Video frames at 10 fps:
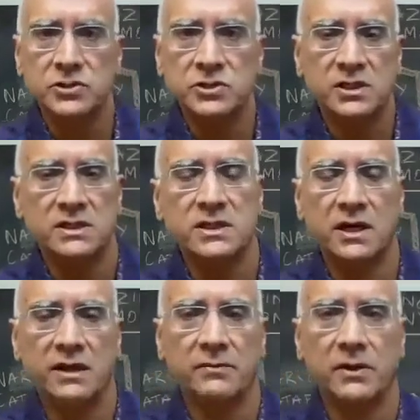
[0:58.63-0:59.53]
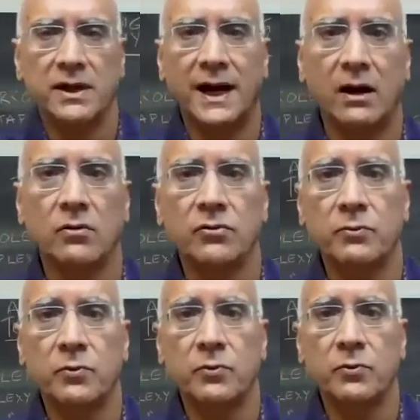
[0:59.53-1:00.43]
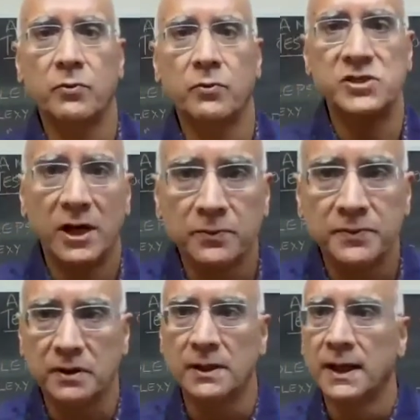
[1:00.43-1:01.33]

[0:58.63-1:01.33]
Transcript: She's going to tell you that, but how the products actually helped her.